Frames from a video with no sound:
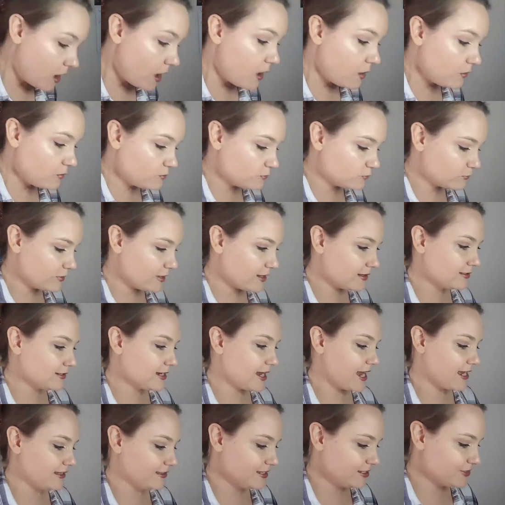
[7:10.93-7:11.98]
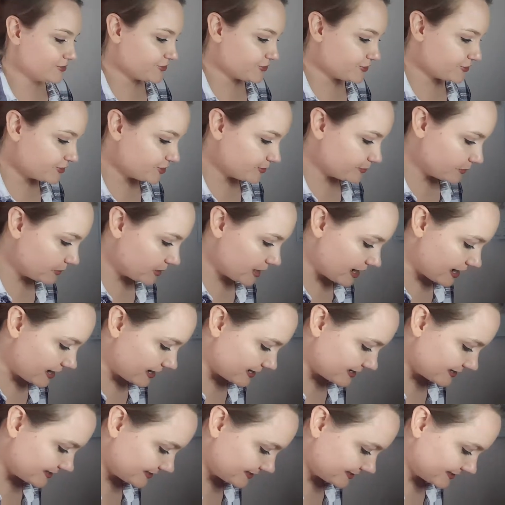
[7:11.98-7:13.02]
oh, and there's a
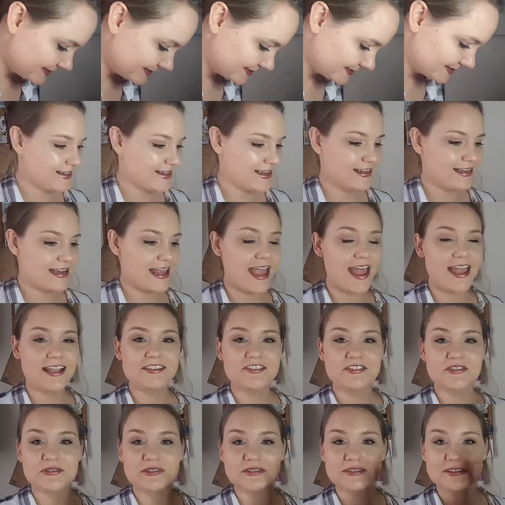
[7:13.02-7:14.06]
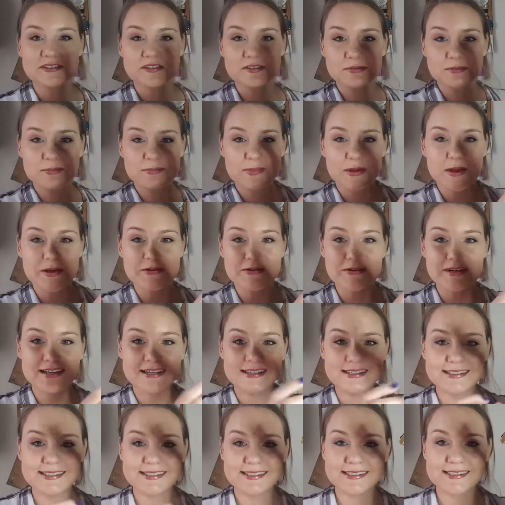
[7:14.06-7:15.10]
surprise, an extra little
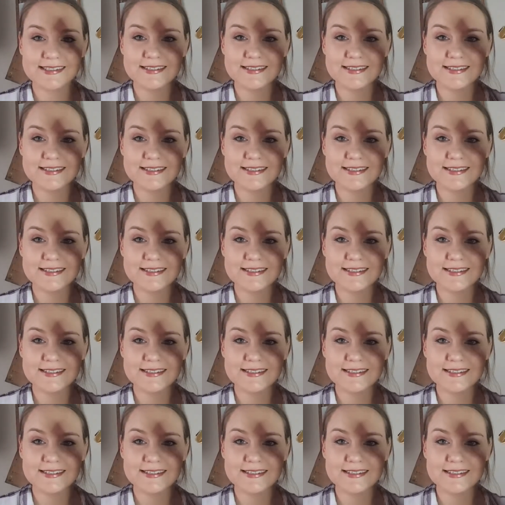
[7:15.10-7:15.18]
bonus.